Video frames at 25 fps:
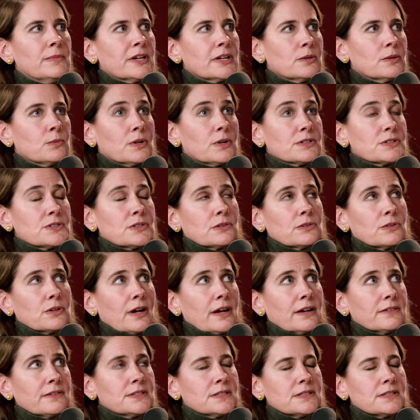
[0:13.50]
Mary
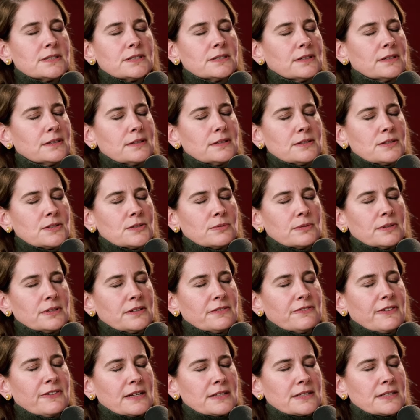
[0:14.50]
Wollstonecraft is is
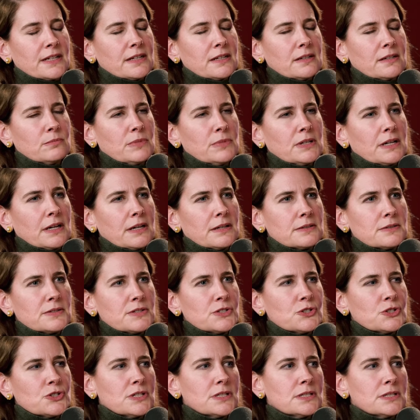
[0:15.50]
really fascinating
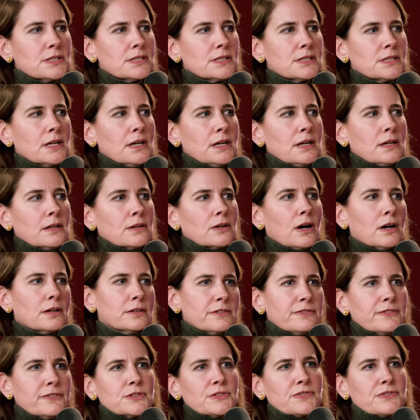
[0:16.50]
because she's
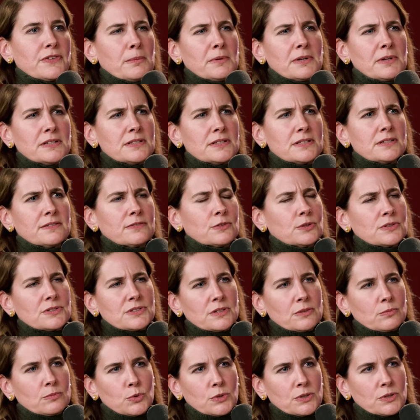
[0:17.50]
called the first feminist. Of
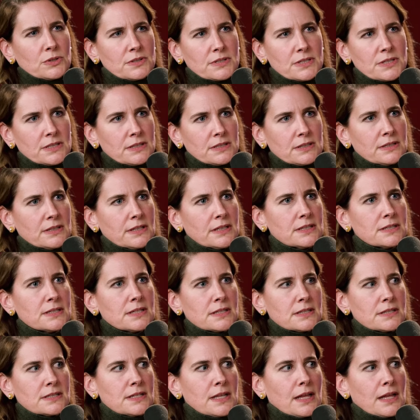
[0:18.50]
course, the word didn't
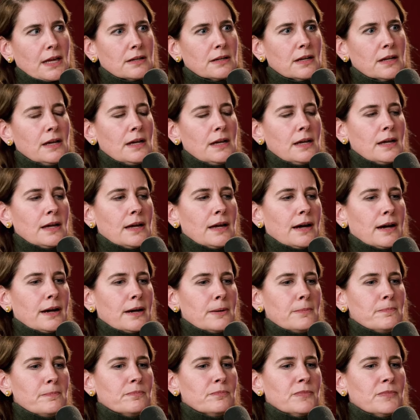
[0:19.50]
exist then.
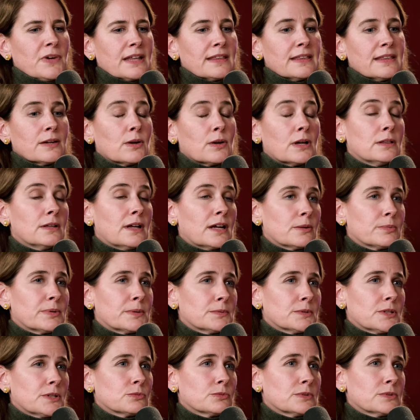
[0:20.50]
Um, but I think a lot of
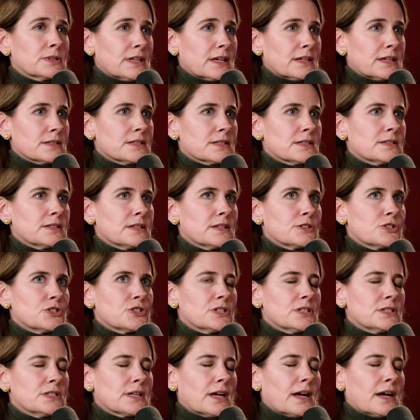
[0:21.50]
people don't realize is that
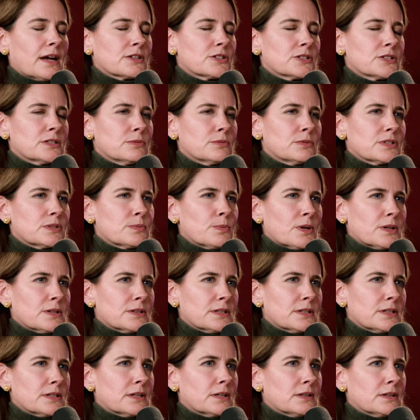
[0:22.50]
she's actually
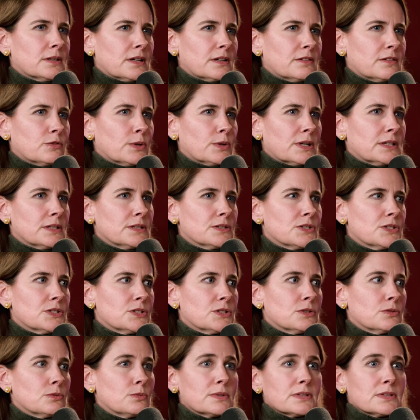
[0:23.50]
responding in a lot of ways
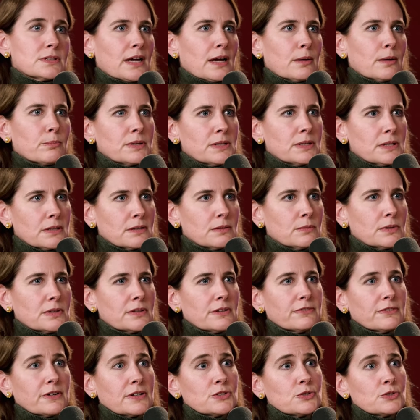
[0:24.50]
to what's happening with
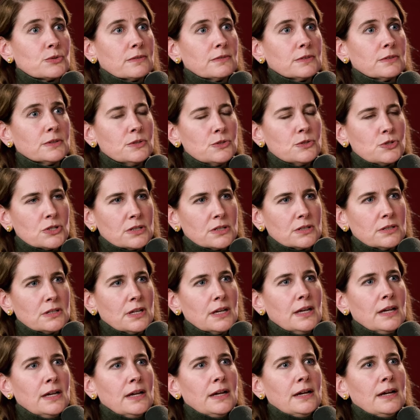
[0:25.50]
the French
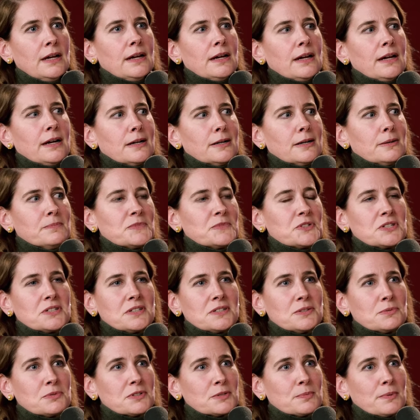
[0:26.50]
Revolution. Um,
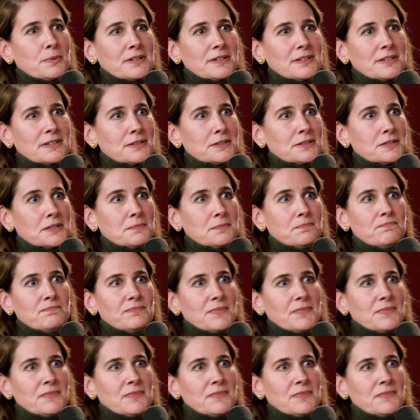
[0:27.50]
she's responding to